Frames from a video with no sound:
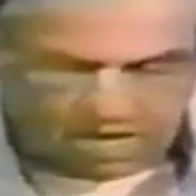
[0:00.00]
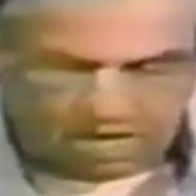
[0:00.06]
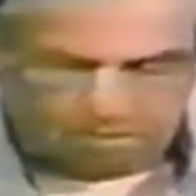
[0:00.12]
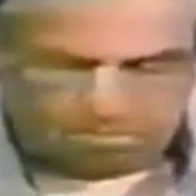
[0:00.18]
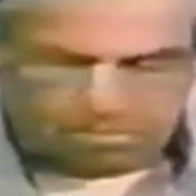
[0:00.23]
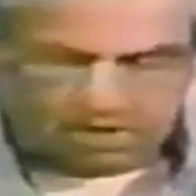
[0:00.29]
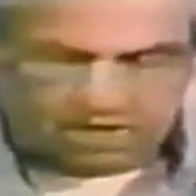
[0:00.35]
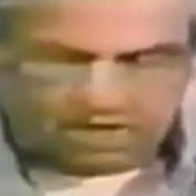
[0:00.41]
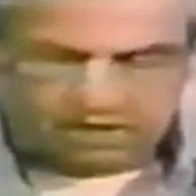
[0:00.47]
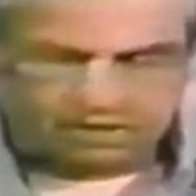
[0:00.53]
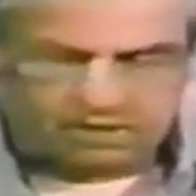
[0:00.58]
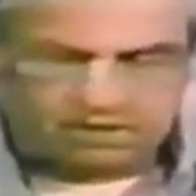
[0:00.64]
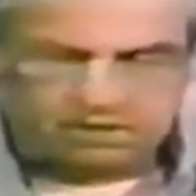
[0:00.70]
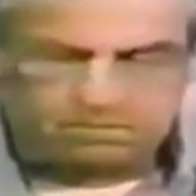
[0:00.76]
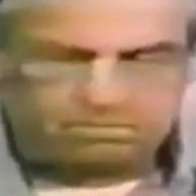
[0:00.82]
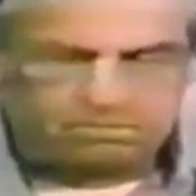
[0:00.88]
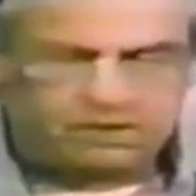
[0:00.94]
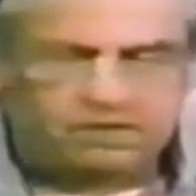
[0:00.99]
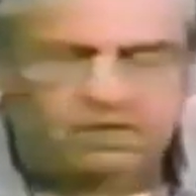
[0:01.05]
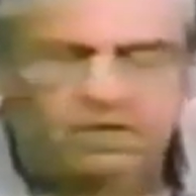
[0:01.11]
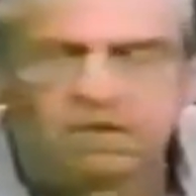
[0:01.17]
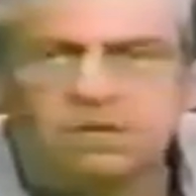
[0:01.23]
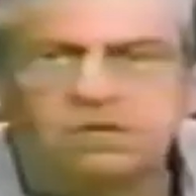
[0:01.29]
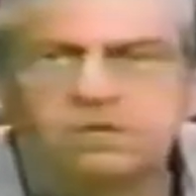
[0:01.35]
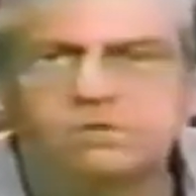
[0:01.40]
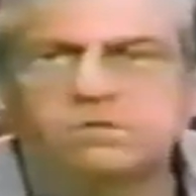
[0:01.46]
But
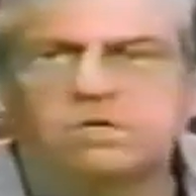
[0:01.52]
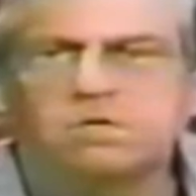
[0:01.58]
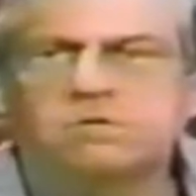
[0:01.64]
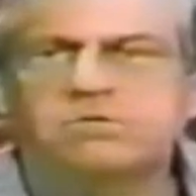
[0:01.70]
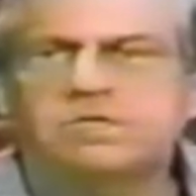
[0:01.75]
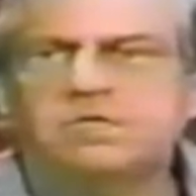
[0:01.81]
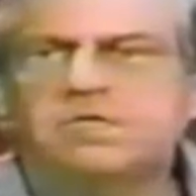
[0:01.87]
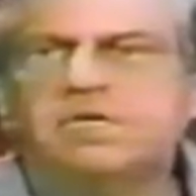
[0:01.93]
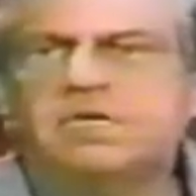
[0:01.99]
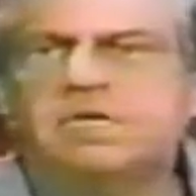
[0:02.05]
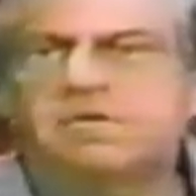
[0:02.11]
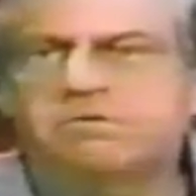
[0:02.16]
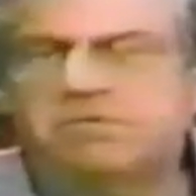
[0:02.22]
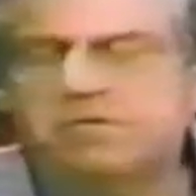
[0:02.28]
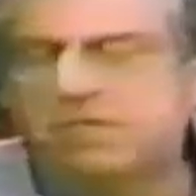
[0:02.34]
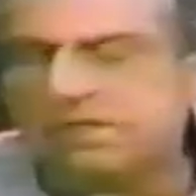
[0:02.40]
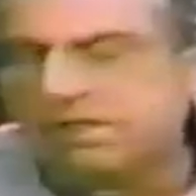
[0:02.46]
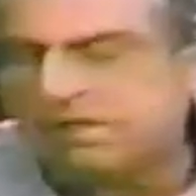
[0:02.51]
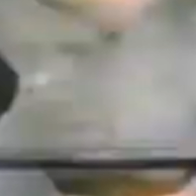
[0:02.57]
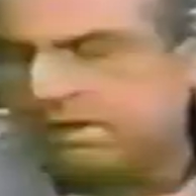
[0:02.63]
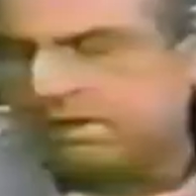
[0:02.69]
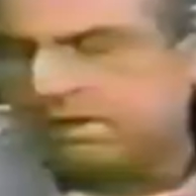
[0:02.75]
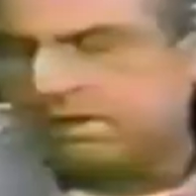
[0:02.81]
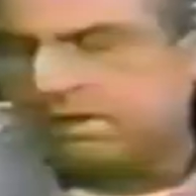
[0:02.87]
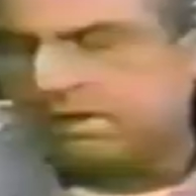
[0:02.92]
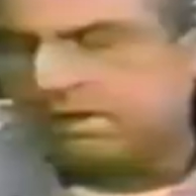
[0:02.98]
because over the intervening
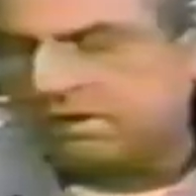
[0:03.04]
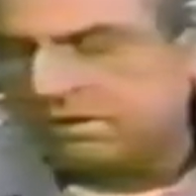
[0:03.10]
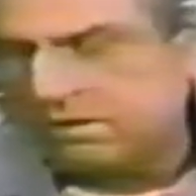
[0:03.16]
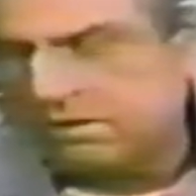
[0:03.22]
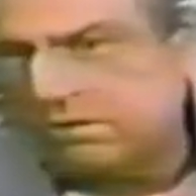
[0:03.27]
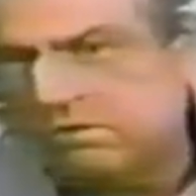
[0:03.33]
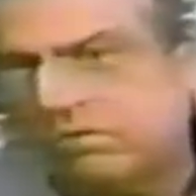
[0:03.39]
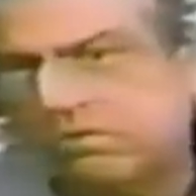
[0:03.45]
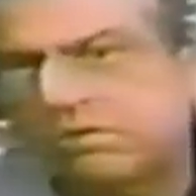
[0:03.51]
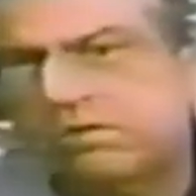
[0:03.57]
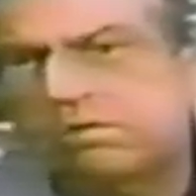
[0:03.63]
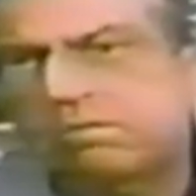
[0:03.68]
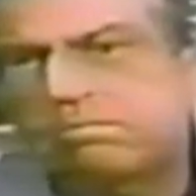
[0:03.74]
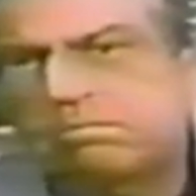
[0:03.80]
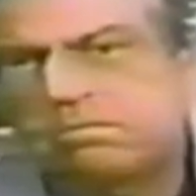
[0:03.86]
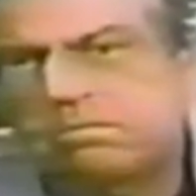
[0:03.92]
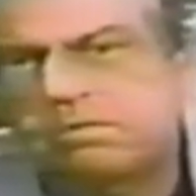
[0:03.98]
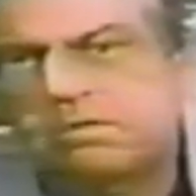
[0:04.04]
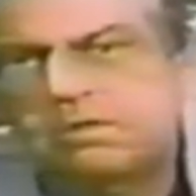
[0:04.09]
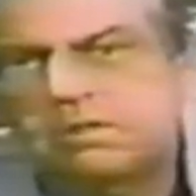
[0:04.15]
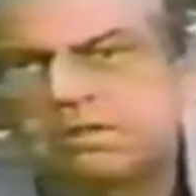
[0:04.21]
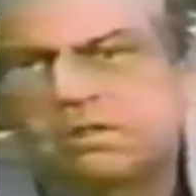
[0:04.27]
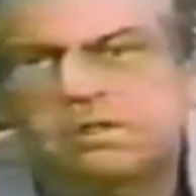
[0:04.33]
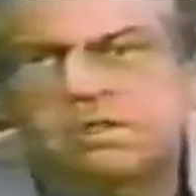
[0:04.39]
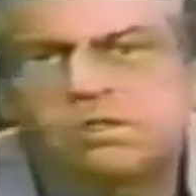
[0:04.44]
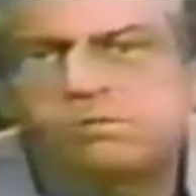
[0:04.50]
years,
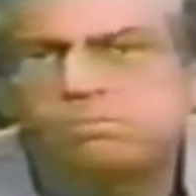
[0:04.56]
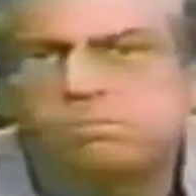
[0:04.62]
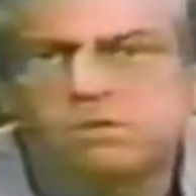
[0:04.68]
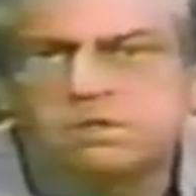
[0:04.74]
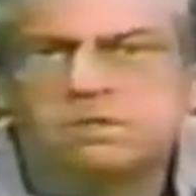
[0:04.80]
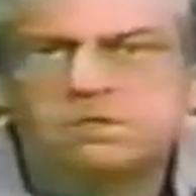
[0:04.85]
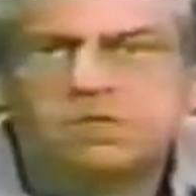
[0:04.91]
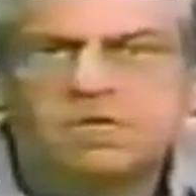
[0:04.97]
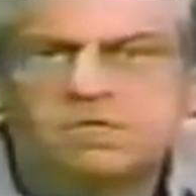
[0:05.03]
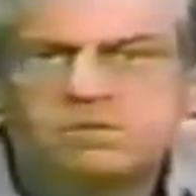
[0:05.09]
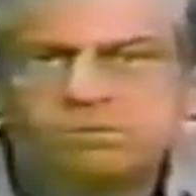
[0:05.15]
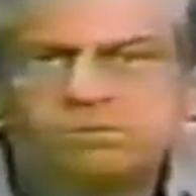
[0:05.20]
this book has